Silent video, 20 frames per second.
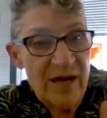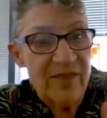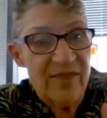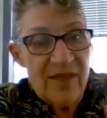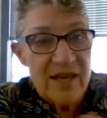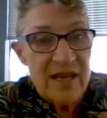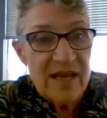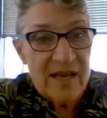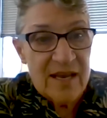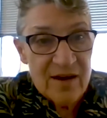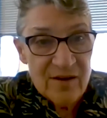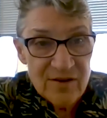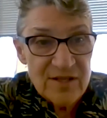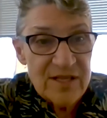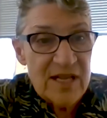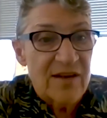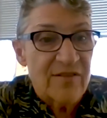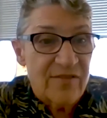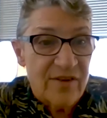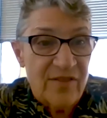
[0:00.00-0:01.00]
I think it
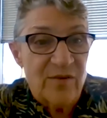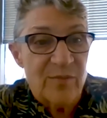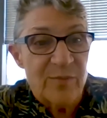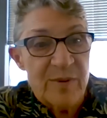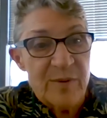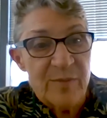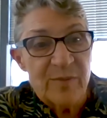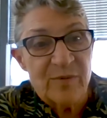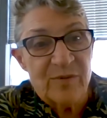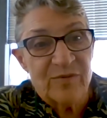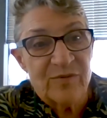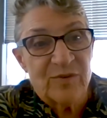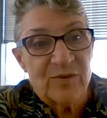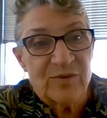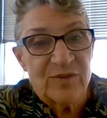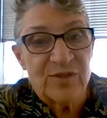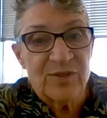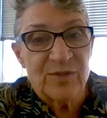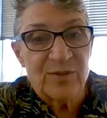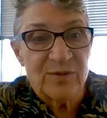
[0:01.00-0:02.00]
carries a lot of other people
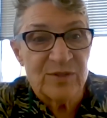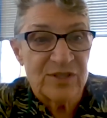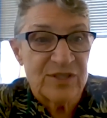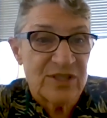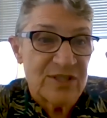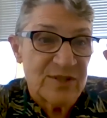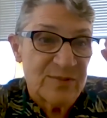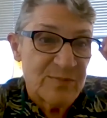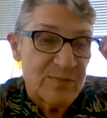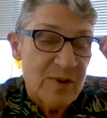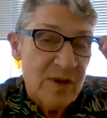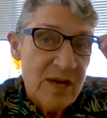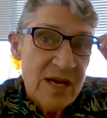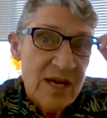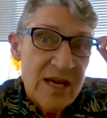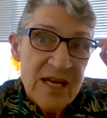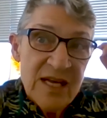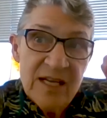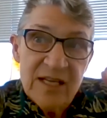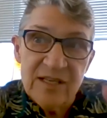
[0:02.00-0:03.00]
through too. It's just,
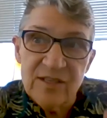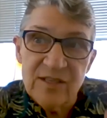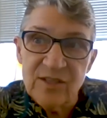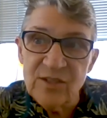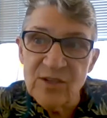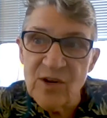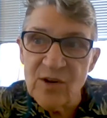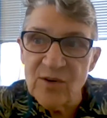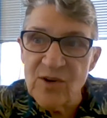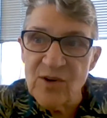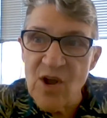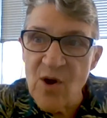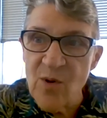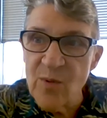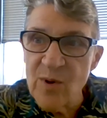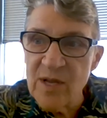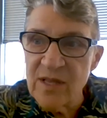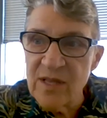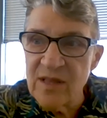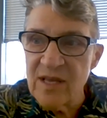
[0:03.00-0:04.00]

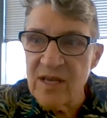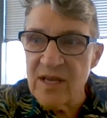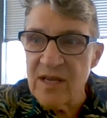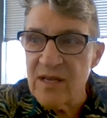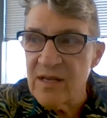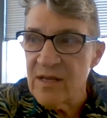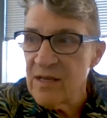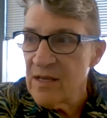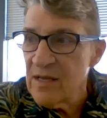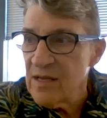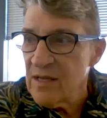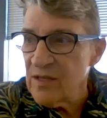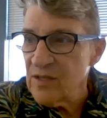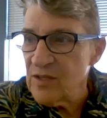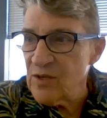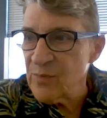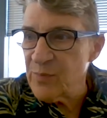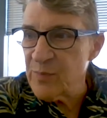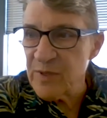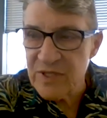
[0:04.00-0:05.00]
knowing that
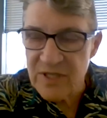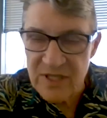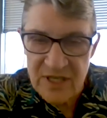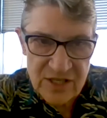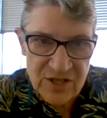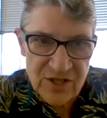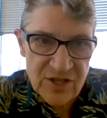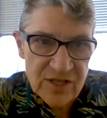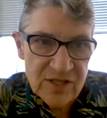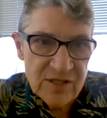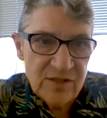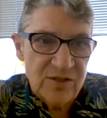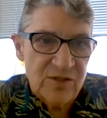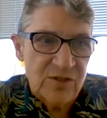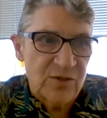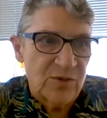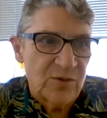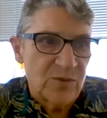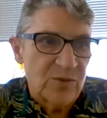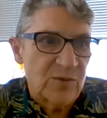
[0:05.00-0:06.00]
you're positioned
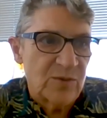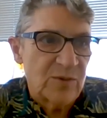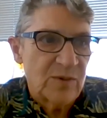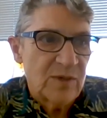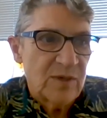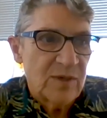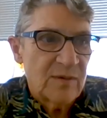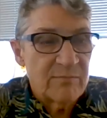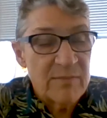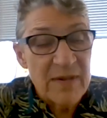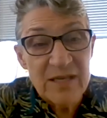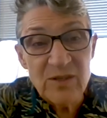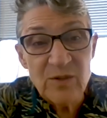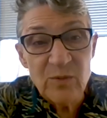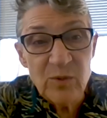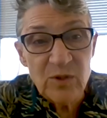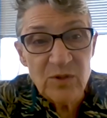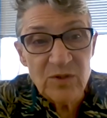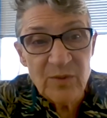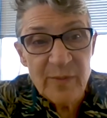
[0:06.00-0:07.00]
to make
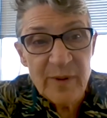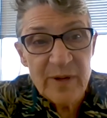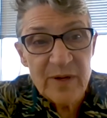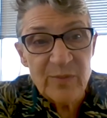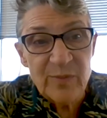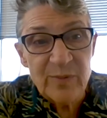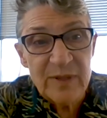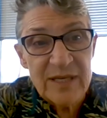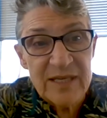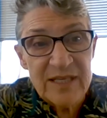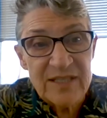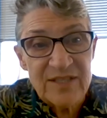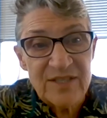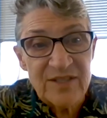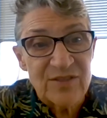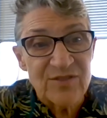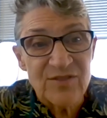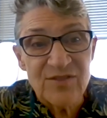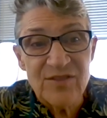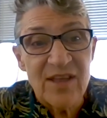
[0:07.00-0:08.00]
the world a better place,
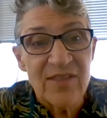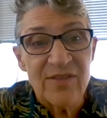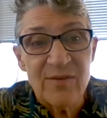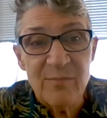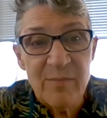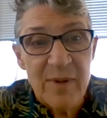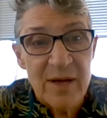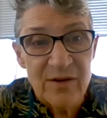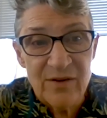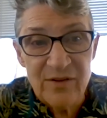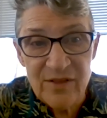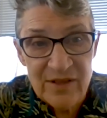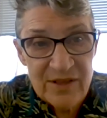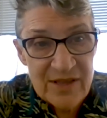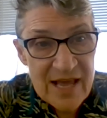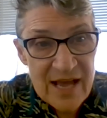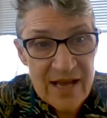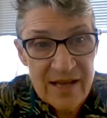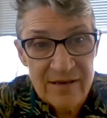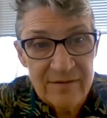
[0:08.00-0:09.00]
and there's nothing better
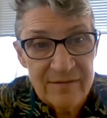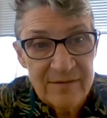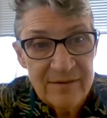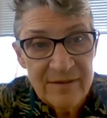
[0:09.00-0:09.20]
than that.